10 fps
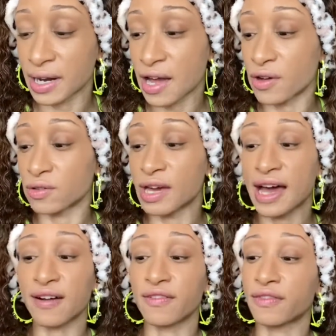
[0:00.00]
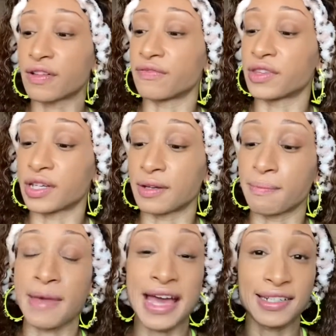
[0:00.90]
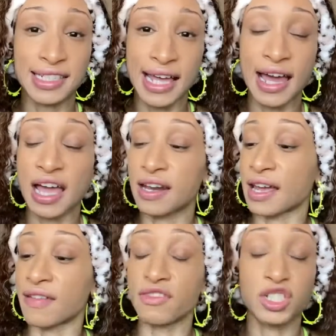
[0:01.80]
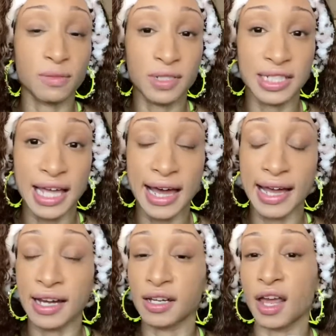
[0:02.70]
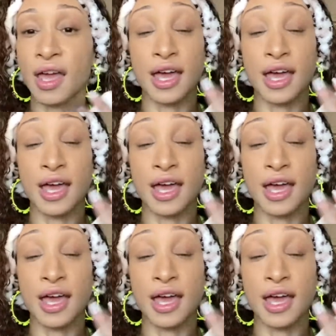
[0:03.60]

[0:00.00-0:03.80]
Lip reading: Now you have the matte side and the shimmer side